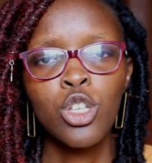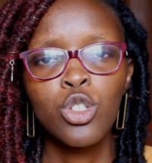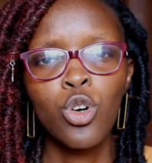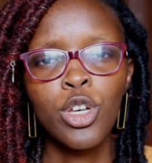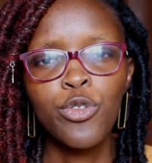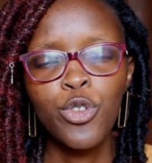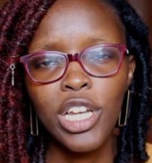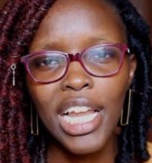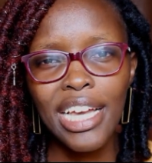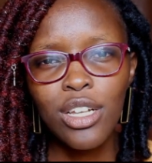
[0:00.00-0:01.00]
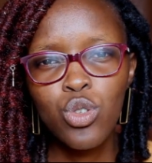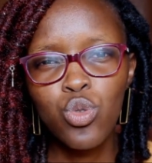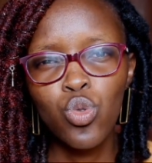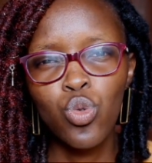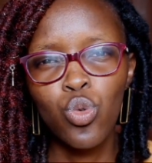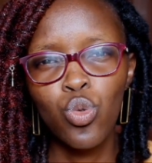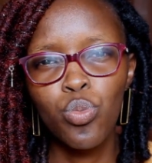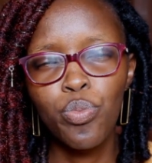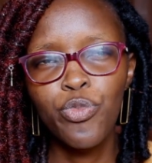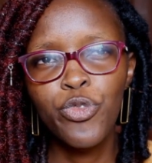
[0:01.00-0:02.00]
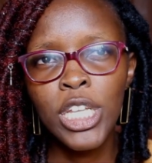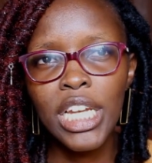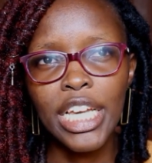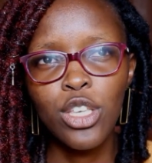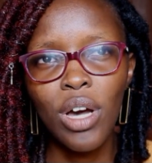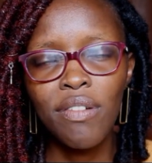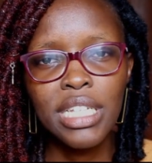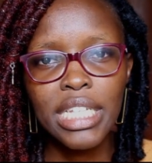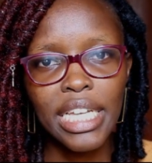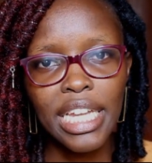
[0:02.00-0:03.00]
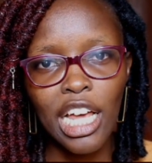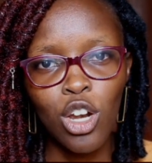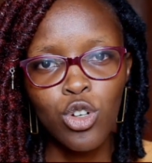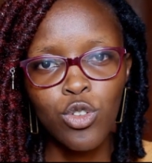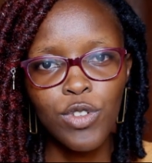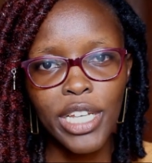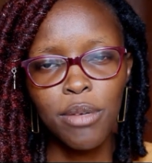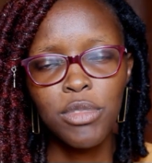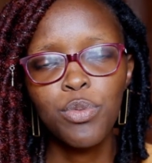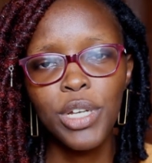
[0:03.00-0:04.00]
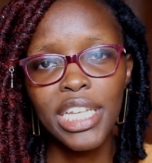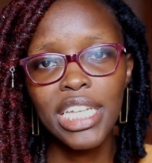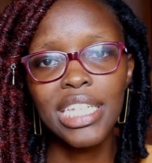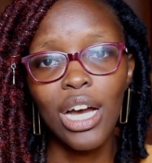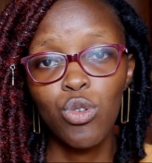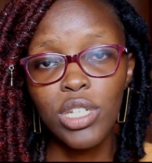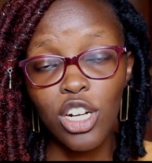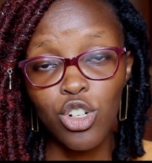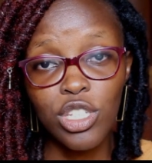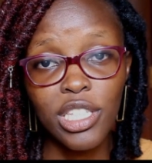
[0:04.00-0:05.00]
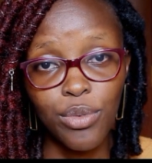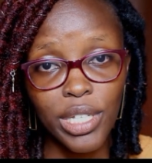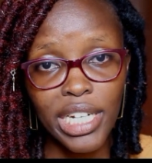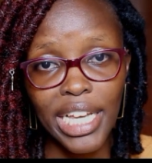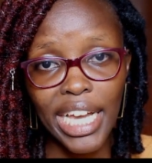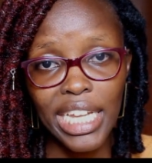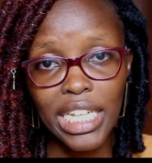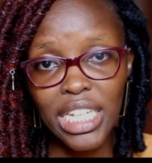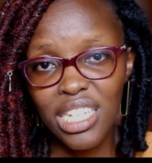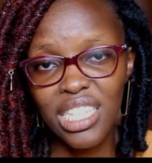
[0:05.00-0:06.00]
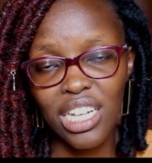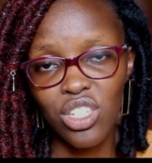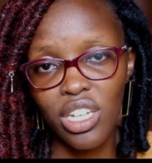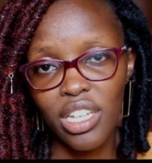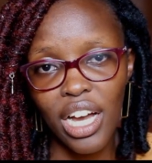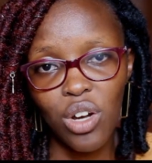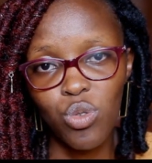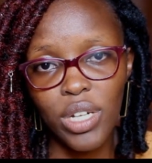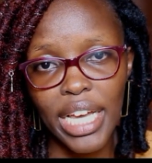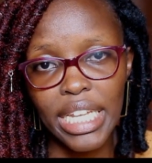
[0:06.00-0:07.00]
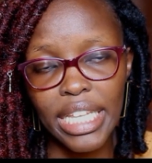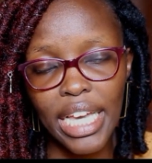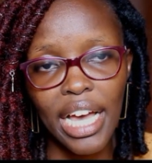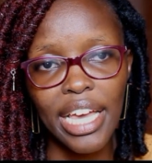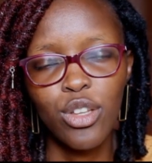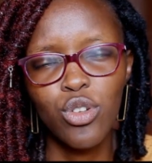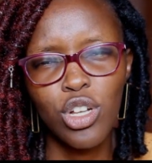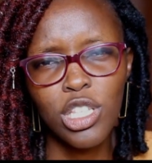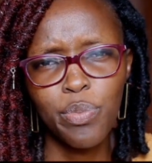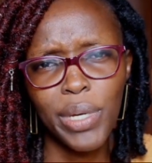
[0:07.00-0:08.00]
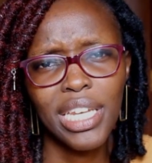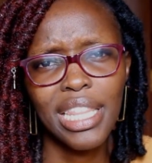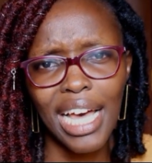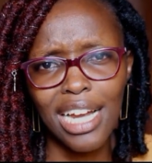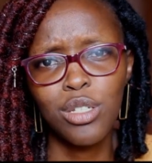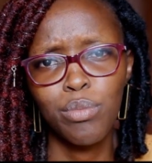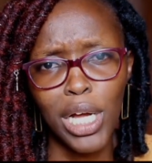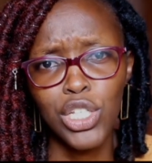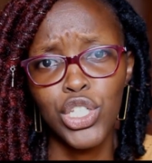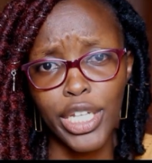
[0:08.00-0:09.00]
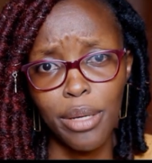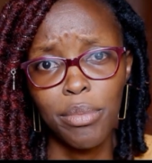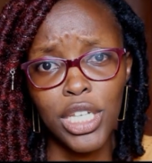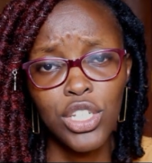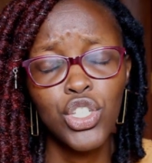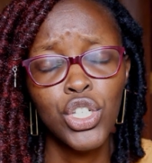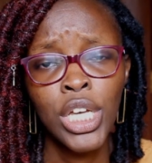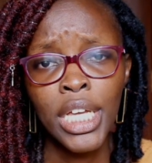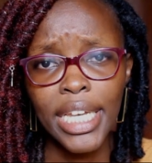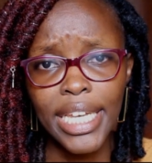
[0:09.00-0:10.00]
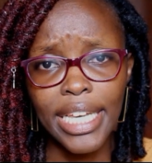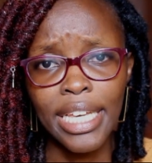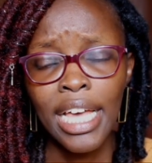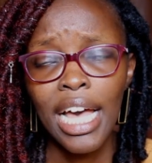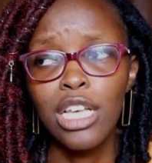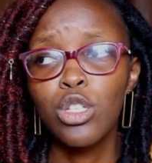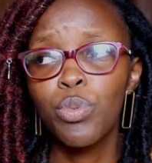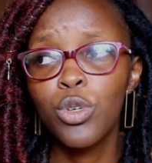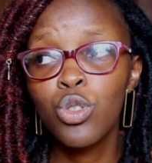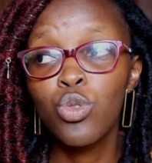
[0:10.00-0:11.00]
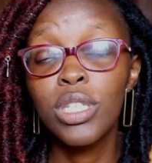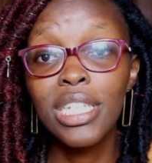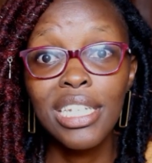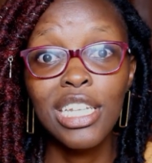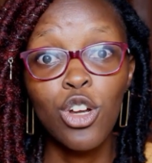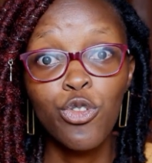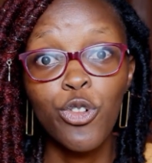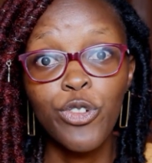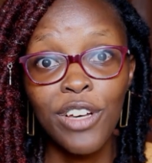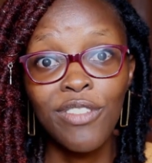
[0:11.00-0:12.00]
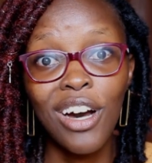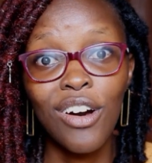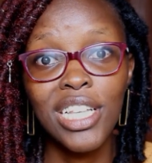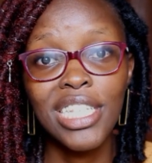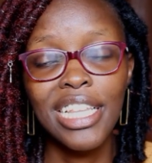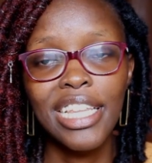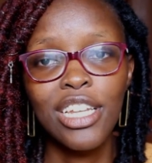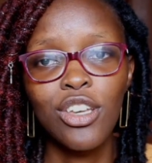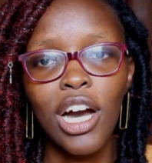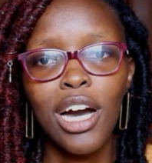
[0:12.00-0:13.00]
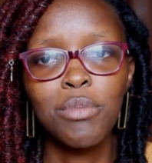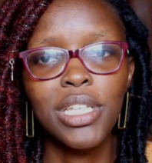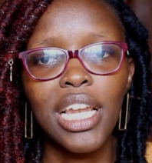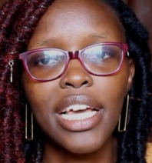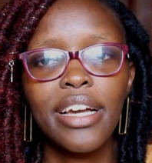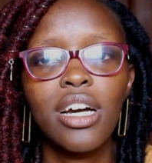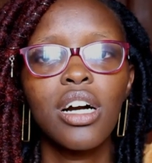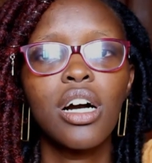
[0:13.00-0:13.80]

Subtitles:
So if you'd like to feel like you haven't taken a lot of time, spreading it out across the week like I did is actually a good idea, and you don't spend that much time each day, as opposed to sitting down for 5 hours and then your arms are like,